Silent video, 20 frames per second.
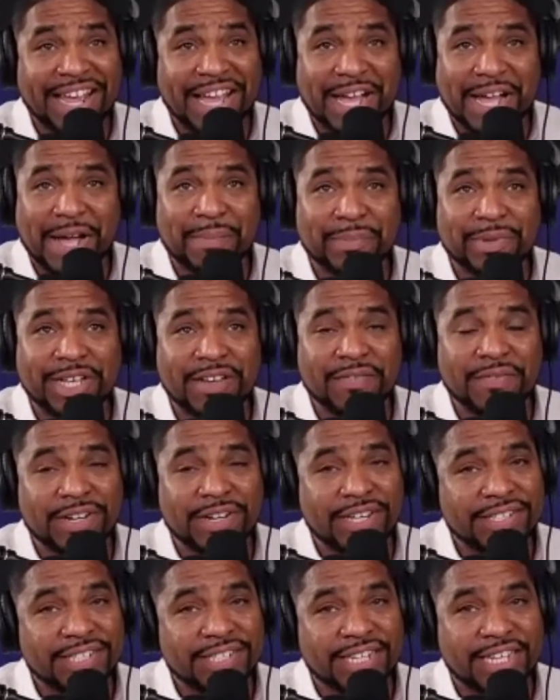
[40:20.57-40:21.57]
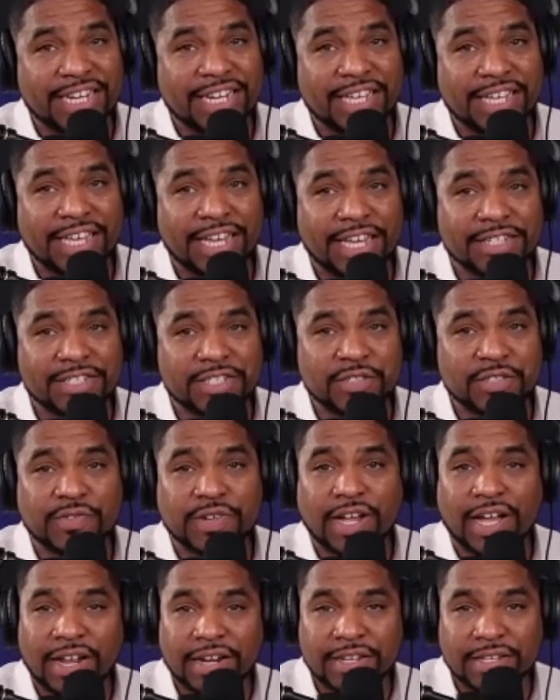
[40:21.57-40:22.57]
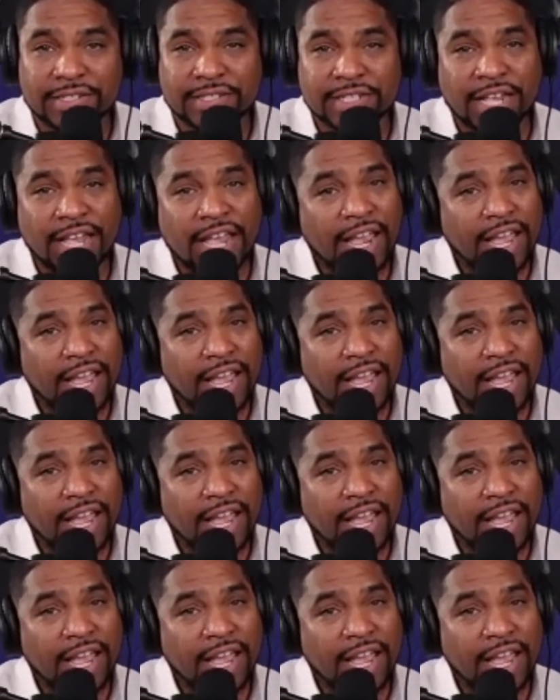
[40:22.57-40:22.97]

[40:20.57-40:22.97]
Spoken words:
I'm loving this. And again, just for the audience,